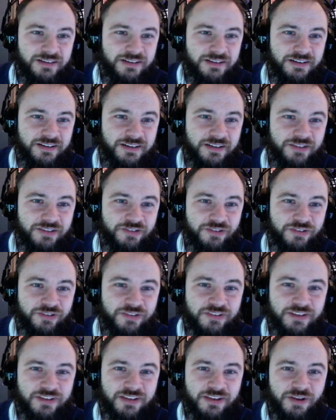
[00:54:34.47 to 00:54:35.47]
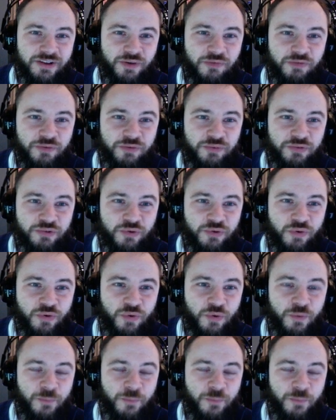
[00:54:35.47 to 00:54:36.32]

uh, as soon as they get home from school.